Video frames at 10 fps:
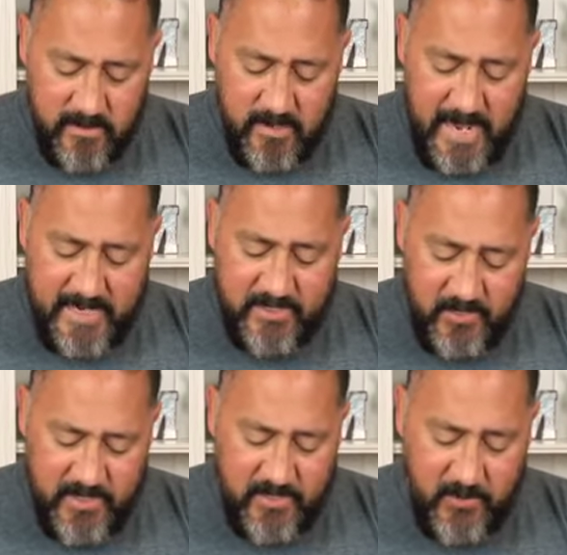As
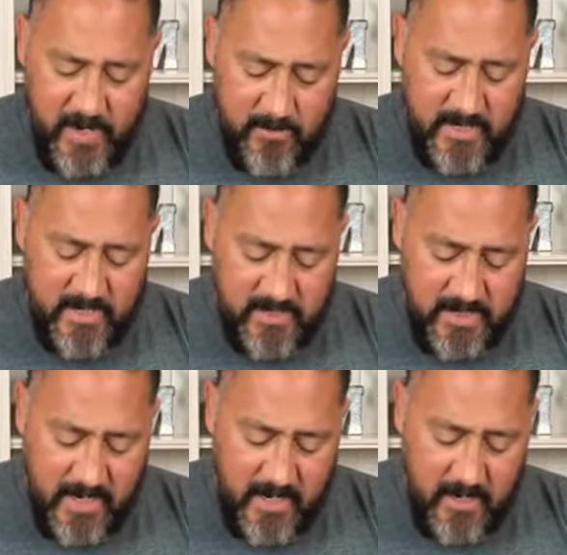soon as you come into the
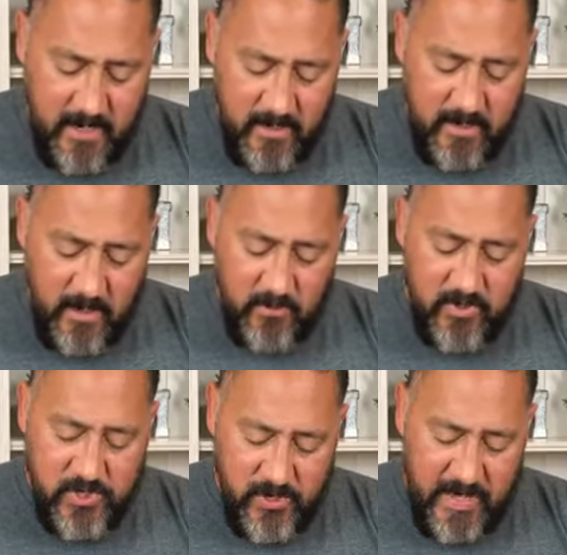city, you will
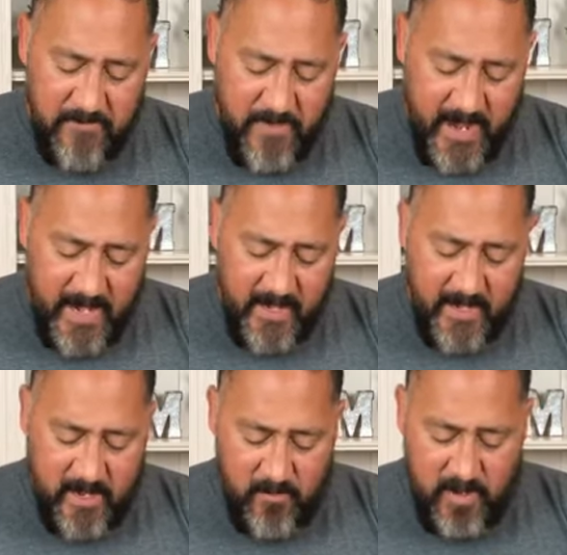surely find
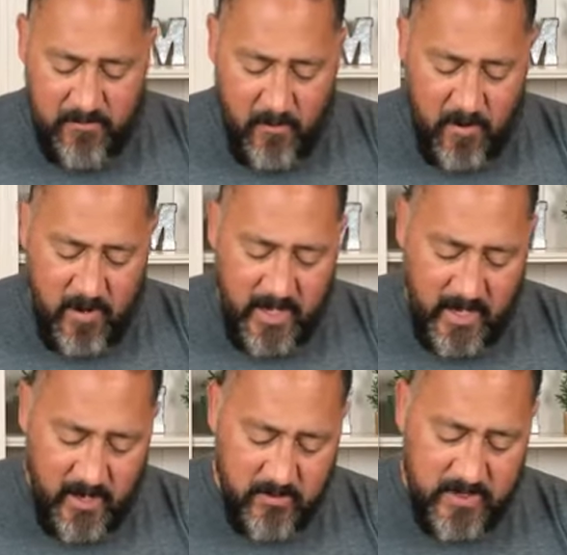him before he
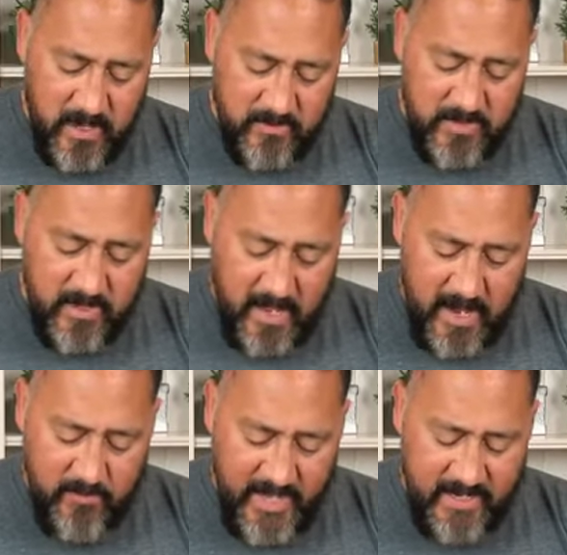goes up to the
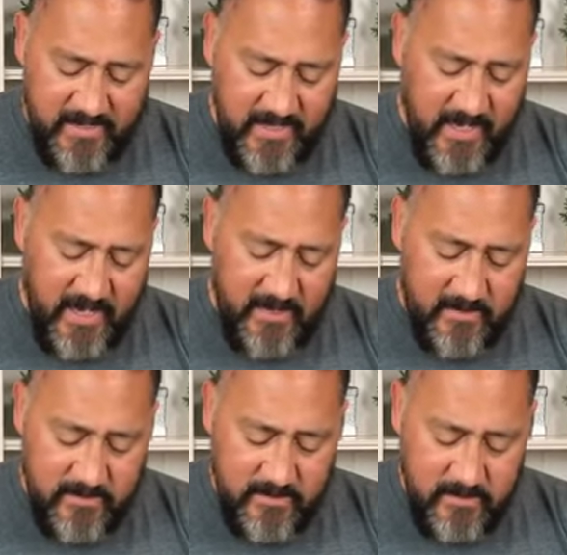high place to
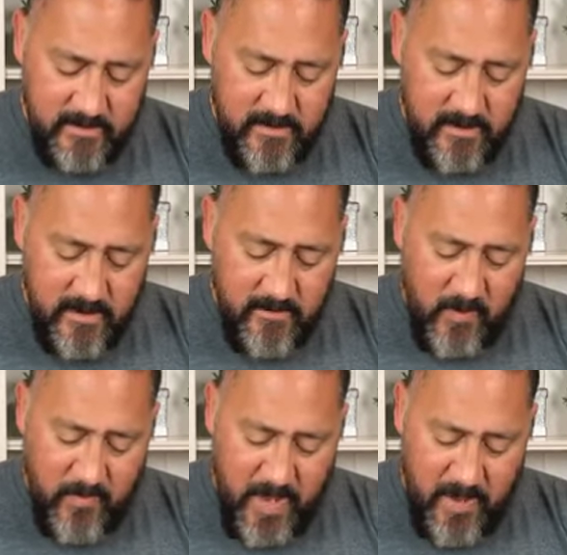eat.
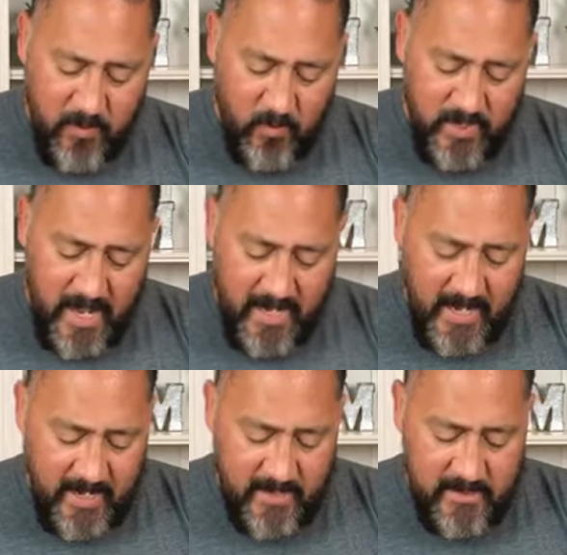For the people will not
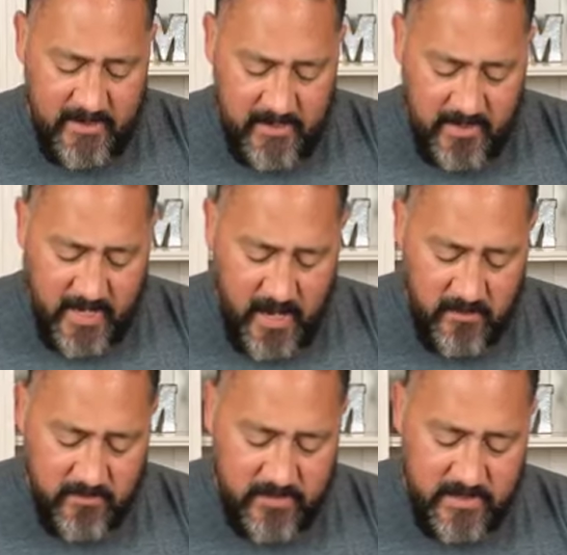eat until he
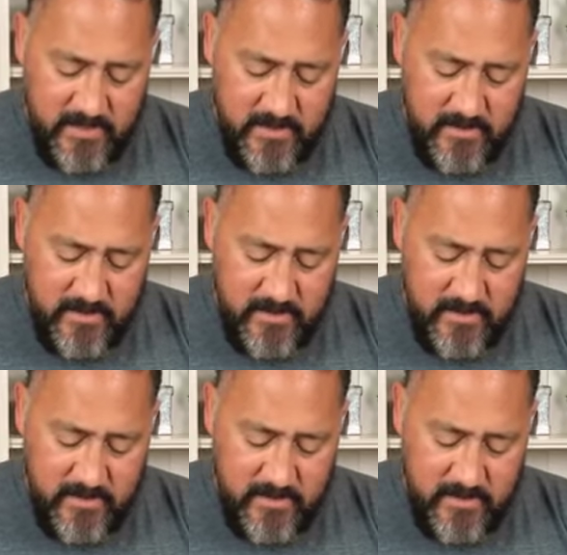comes,